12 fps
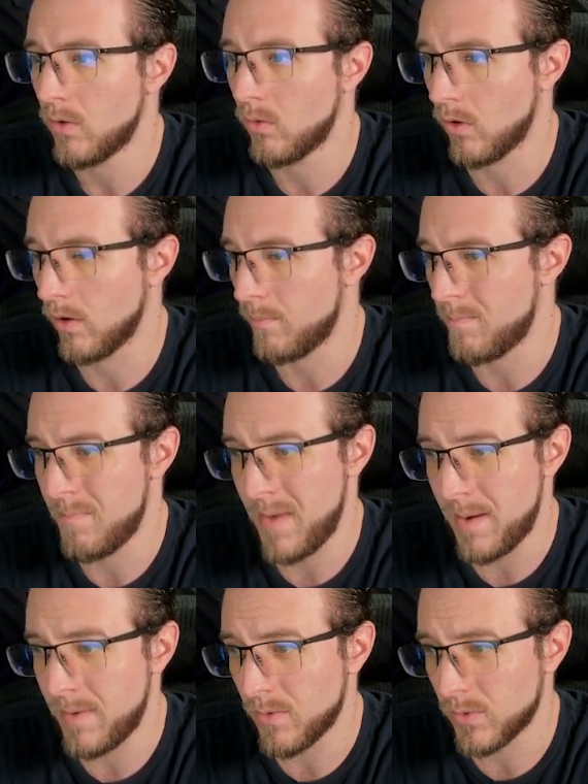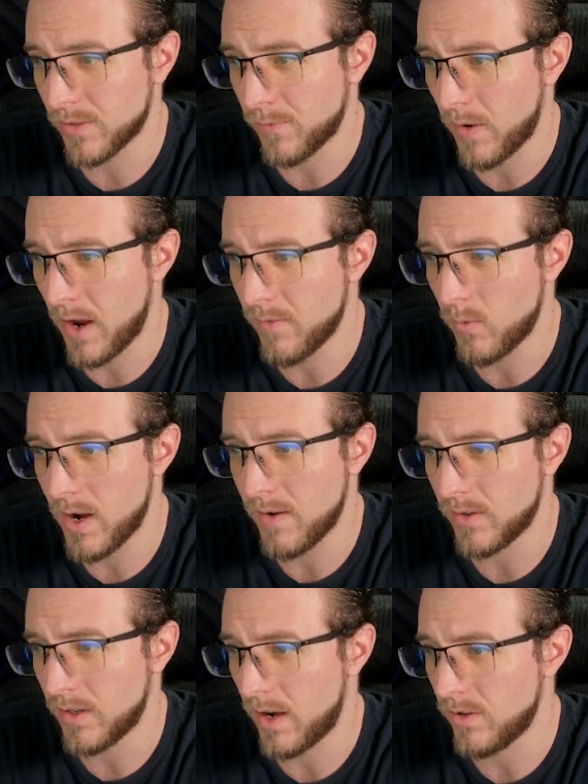or maybe it was a
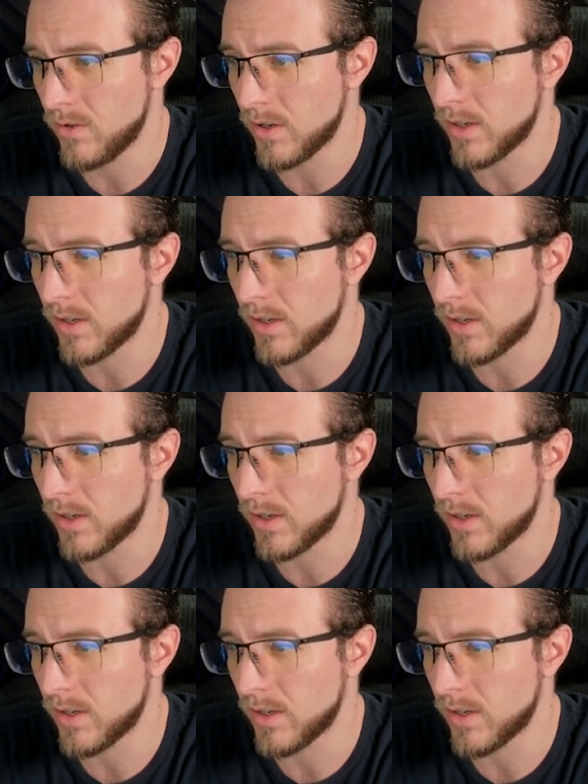5-wave, and you